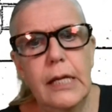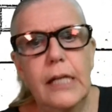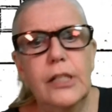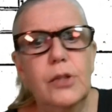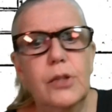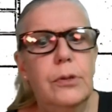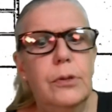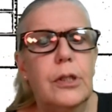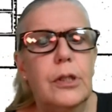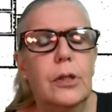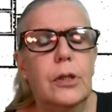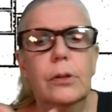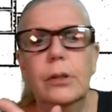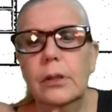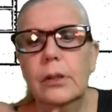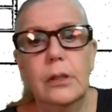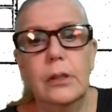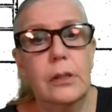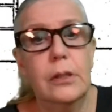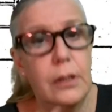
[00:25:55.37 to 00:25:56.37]
That's, you know,
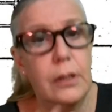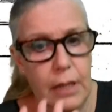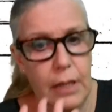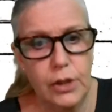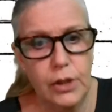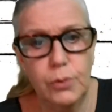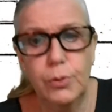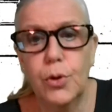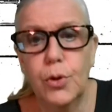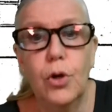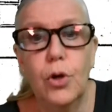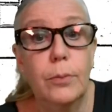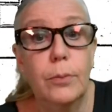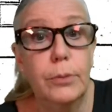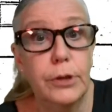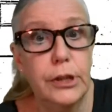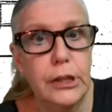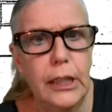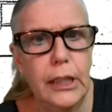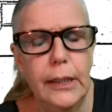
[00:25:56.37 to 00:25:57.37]
it, that's where the
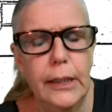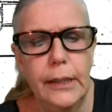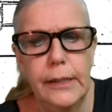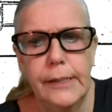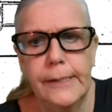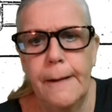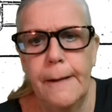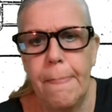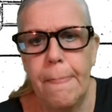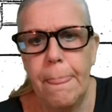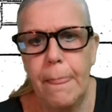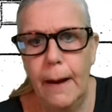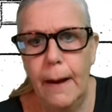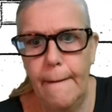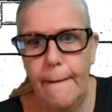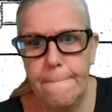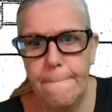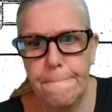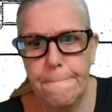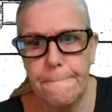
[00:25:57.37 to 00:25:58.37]
horrible scene is.
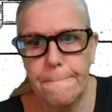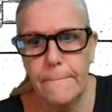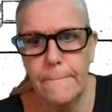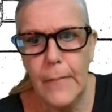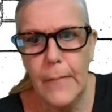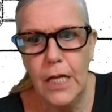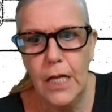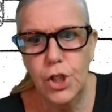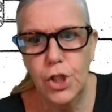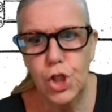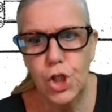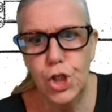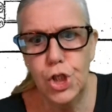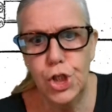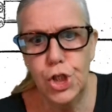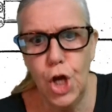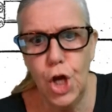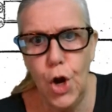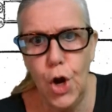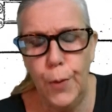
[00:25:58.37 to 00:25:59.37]
Um,
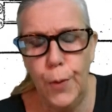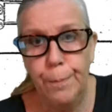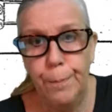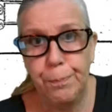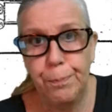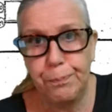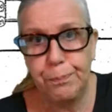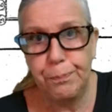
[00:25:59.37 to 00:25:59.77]
so